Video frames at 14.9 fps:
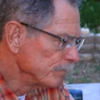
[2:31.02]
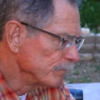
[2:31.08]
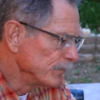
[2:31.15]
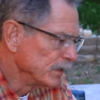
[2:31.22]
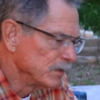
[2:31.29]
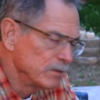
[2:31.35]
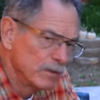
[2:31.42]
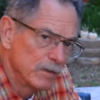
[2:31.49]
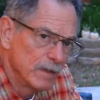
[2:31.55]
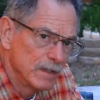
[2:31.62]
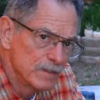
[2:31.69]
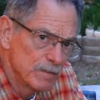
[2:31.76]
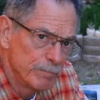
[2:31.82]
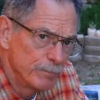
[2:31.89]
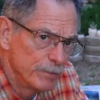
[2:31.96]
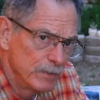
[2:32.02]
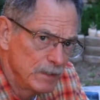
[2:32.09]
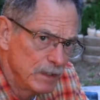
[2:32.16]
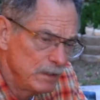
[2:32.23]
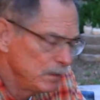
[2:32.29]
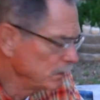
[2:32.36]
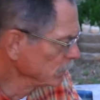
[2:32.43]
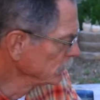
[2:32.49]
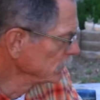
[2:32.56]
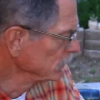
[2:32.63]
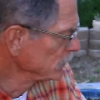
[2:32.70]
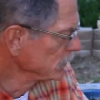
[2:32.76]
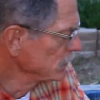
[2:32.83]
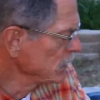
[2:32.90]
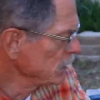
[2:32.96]
Induro has a pretty
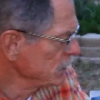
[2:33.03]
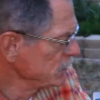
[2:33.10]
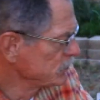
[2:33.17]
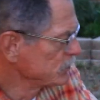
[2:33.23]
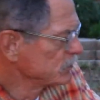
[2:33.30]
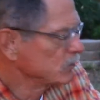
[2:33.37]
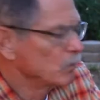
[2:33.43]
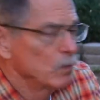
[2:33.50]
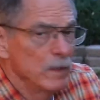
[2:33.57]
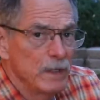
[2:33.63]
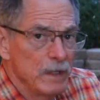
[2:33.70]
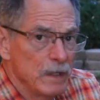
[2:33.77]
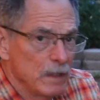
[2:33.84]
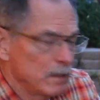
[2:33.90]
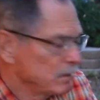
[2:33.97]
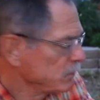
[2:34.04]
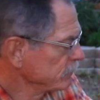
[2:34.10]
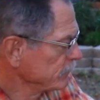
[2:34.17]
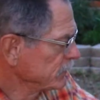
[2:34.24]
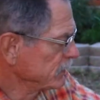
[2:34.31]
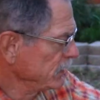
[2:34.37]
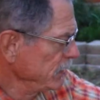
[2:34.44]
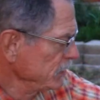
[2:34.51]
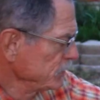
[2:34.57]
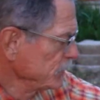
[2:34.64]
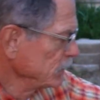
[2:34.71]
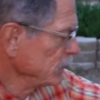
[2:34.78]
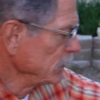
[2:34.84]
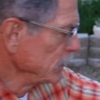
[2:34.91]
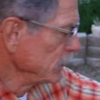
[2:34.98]
nice way of attaching the